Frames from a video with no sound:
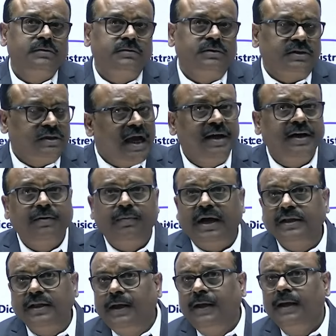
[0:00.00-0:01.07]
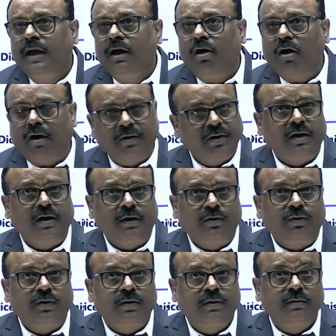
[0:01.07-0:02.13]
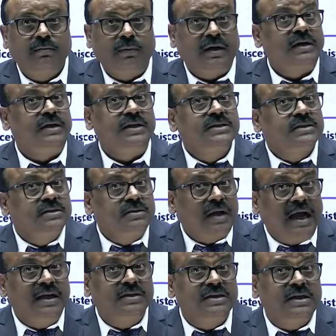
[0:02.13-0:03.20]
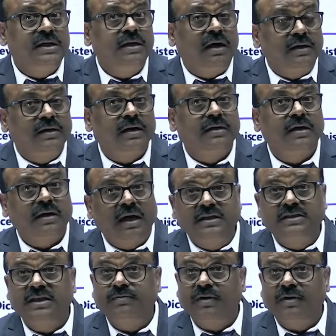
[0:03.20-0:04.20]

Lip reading: decided by the ordinary court. But this DICE under the concept